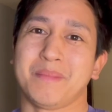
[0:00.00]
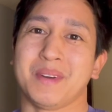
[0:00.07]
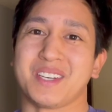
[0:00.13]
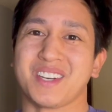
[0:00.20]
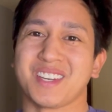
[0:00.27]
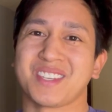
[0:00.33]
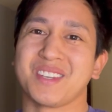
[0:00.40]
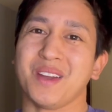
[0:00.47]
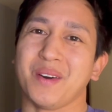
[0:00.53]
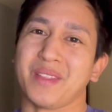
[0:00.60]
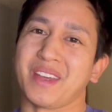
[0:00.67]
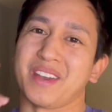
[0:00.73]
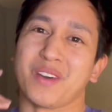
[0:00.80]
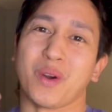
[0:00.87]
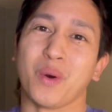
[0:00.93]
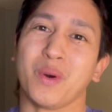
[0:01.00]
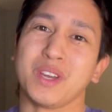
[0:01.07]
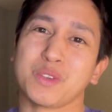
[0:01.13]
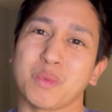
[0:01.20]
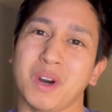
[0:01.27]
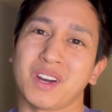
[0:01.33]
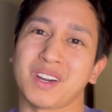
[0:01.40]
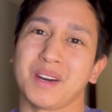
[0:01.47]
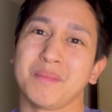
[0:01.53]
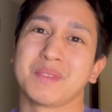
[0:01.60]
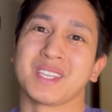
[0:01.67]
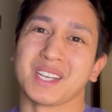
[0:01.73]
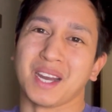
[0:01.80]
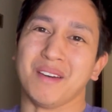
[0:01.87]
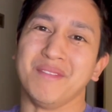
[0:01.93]
but just know that you're always welcome
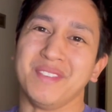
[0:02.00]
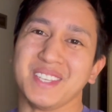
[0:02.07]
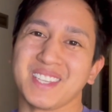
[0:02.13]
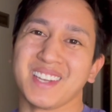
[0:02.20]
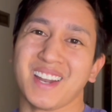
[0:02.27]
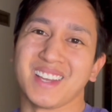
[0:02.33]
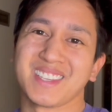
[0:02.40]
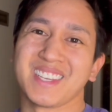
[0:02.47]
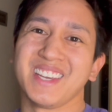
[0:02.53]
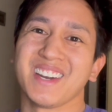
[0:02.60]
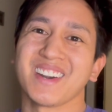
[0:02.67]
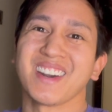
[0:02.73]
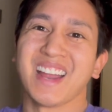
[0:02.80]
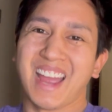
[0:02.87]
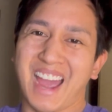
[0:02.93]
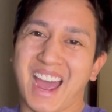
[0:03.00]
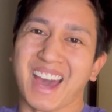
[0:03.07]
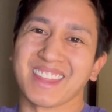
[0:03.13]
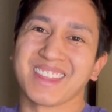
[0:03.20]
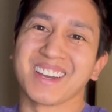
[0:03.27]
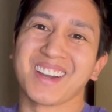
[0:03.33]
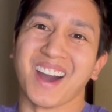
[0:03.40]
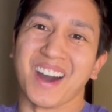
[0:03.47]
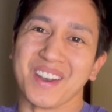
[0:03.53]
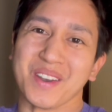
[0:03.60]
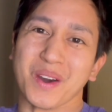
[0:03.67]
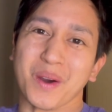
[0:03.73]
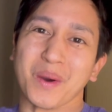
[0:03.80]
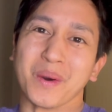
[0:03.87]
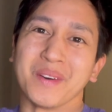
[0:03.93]
to come visit us here at the
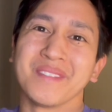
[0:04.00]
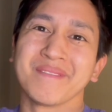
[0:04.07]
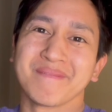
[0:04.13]
condo.